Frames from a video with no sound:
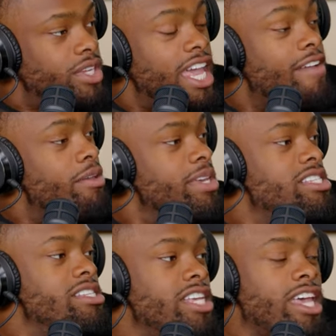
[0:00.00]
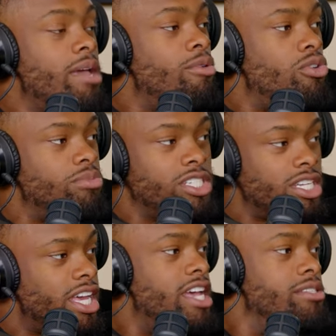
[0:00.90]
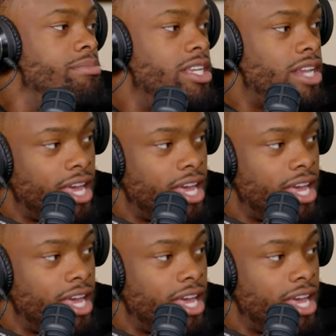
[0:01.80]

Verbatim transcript: He haven't missed since he came home. This nigga has been